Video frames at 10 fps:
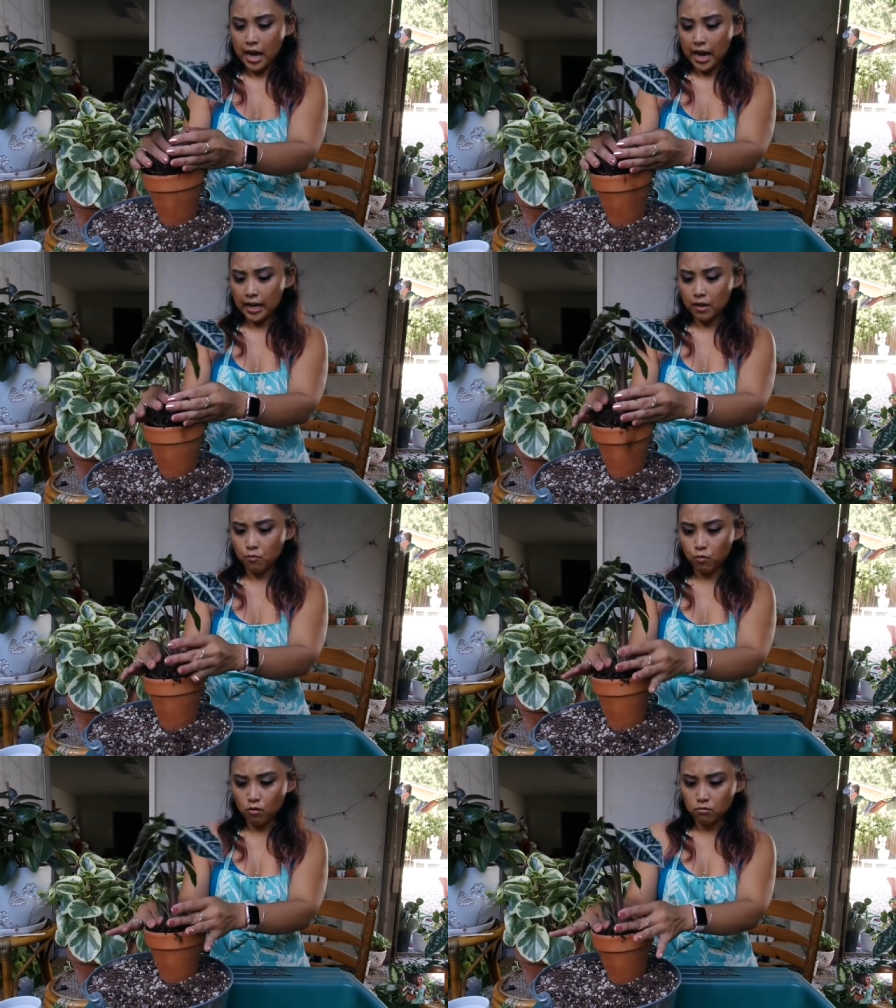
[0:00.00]
And it
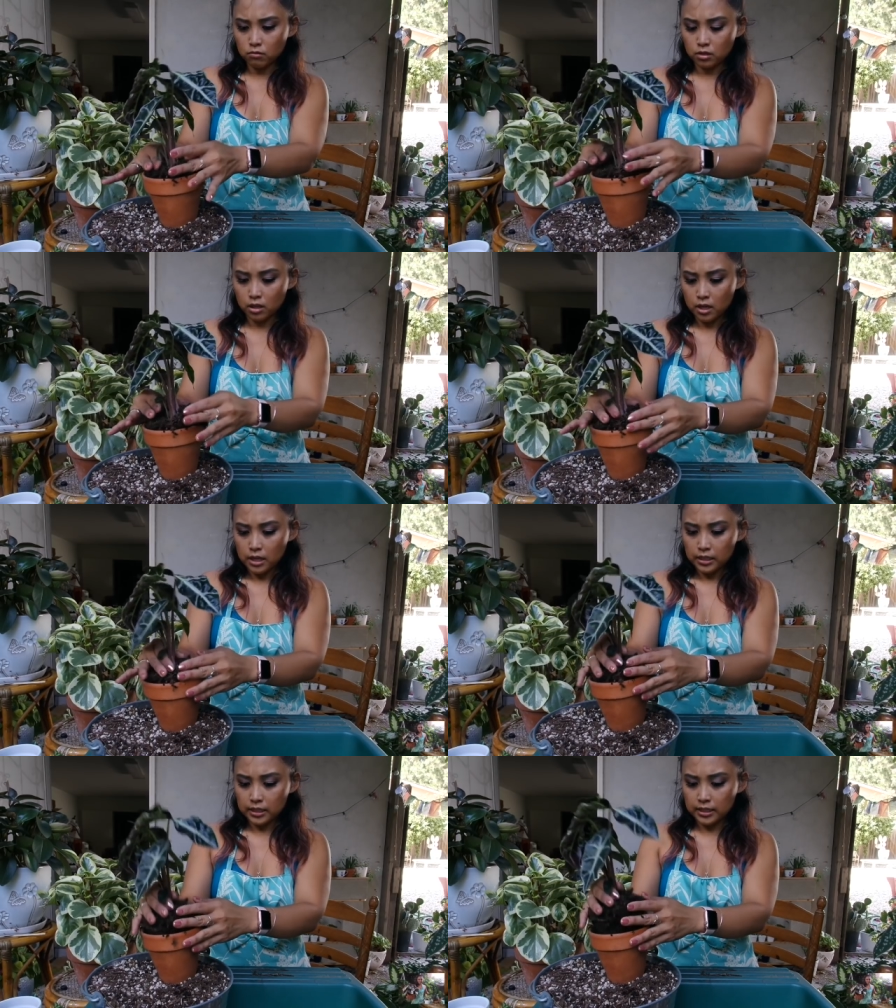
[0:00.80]
won't
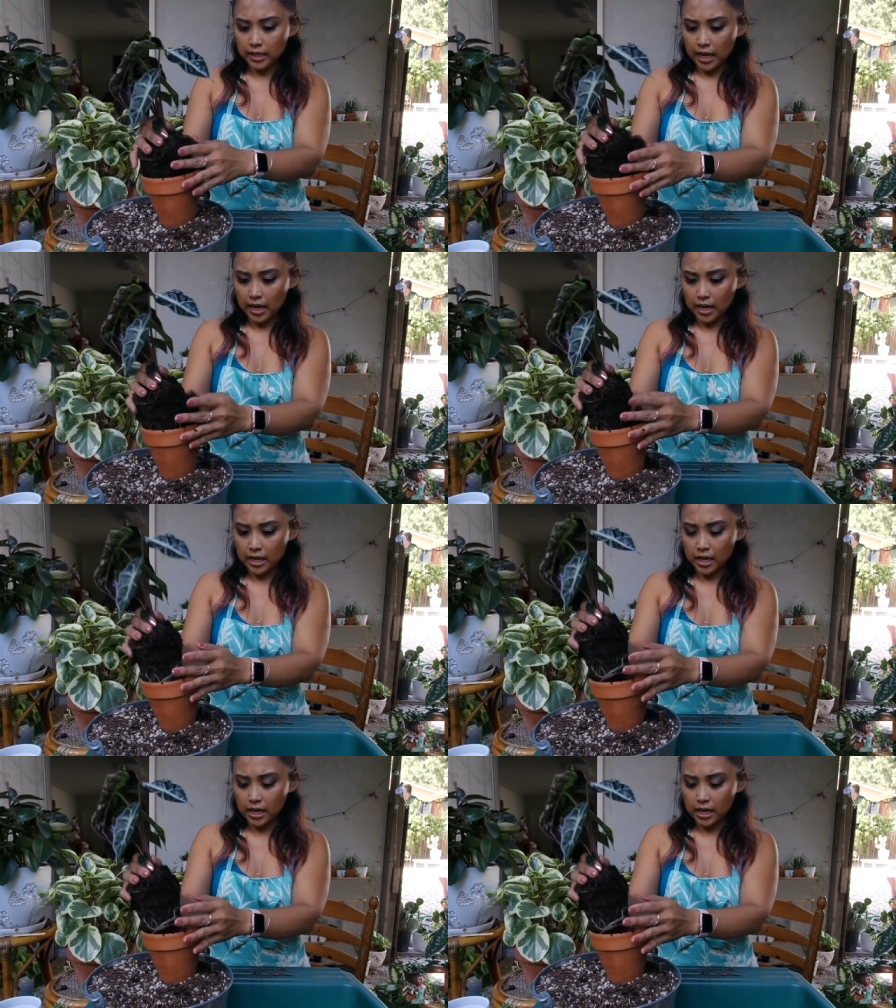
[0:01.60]
stay in